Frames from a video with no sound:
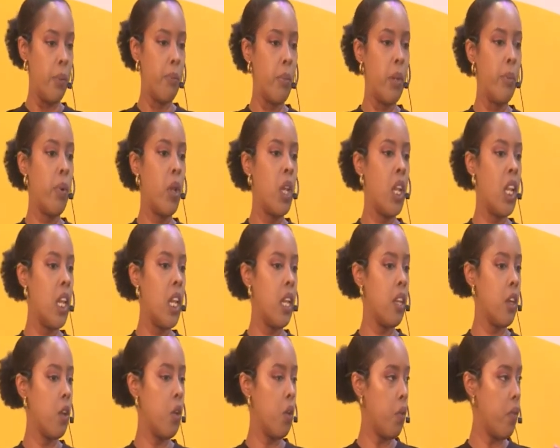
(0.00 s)
People are
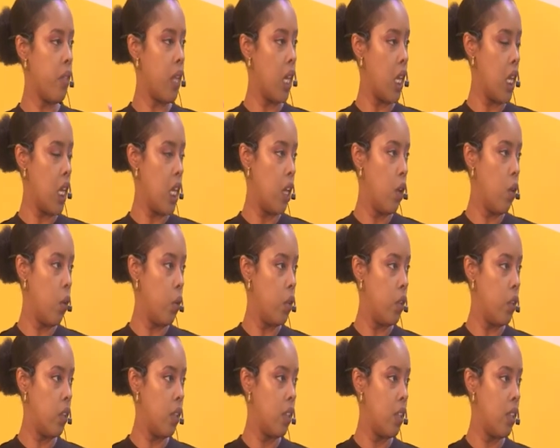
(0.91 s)
letting go of their
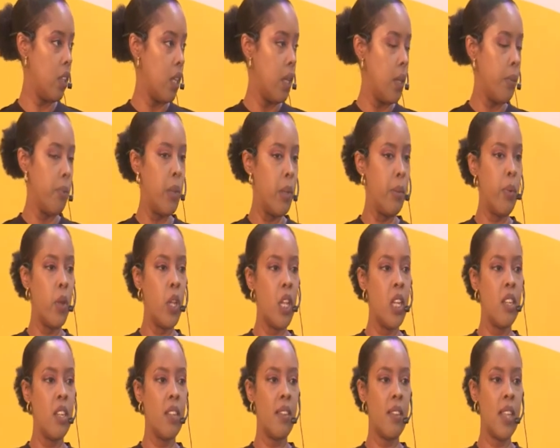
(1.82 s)
egos. People
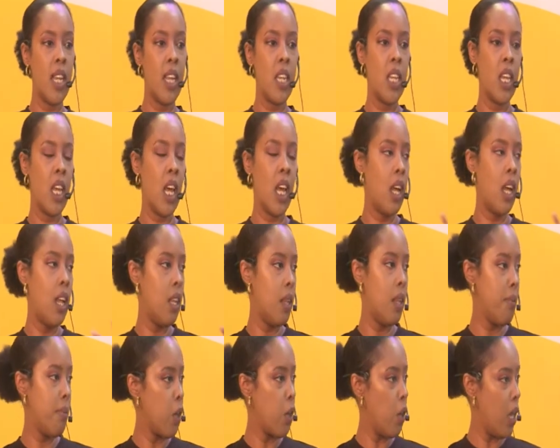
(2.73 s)
understanding,
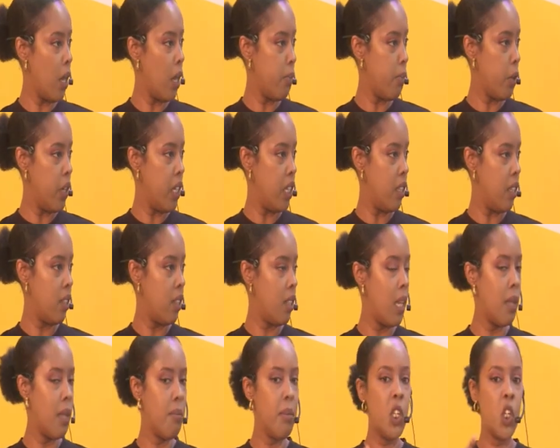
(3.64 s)
let me collaborate.
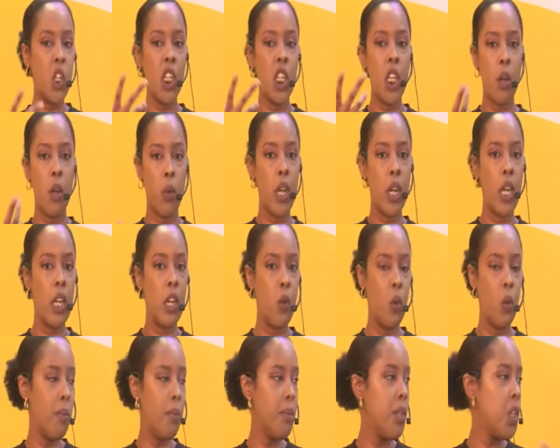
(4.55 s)
Let me share what I
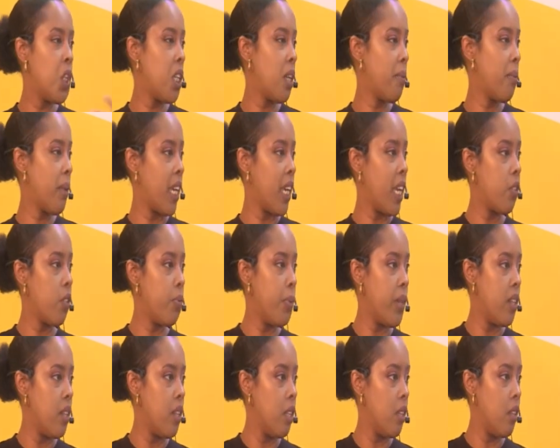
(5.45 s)
know. Let me share my
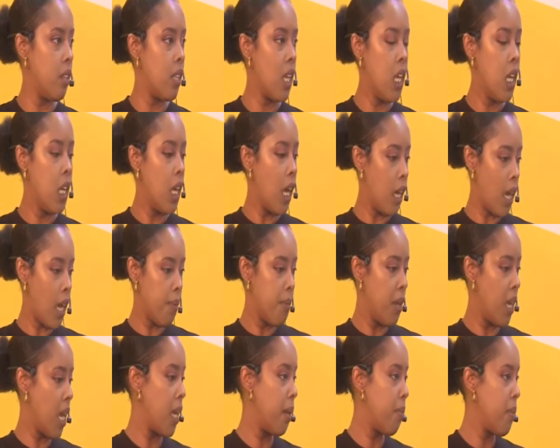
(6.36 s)
expertise. I
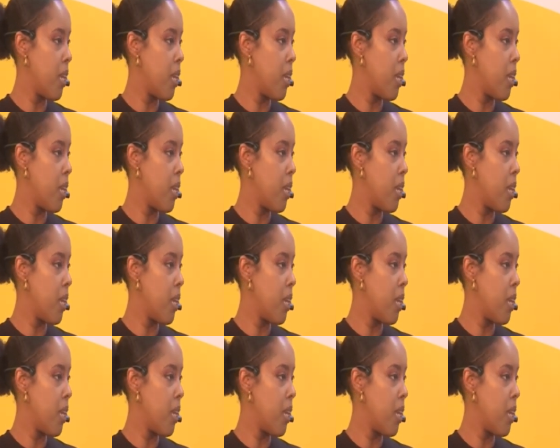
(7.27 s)
mean, I am